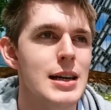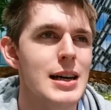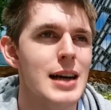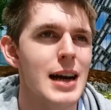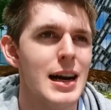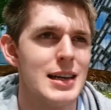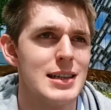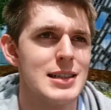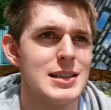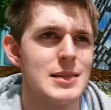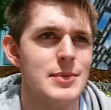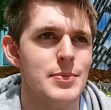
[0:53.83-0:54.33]

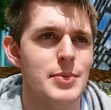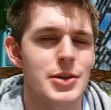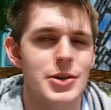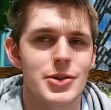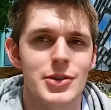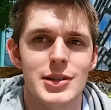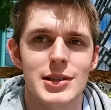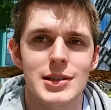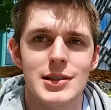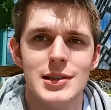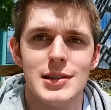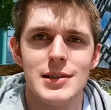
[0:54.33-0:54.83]

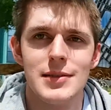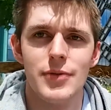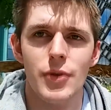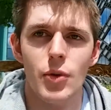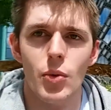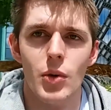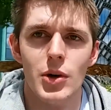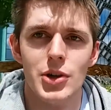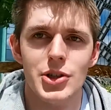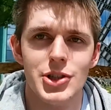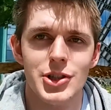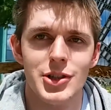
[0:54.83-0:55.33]
experience for
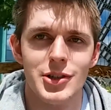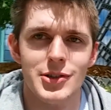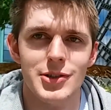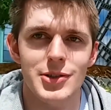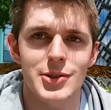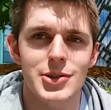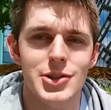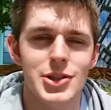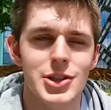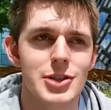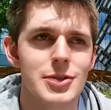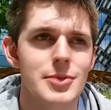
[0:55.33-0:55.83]
watching on
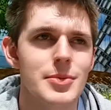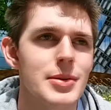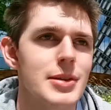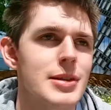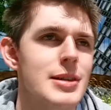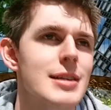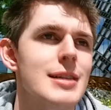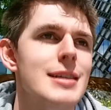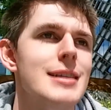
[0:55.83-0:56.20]
YouTube,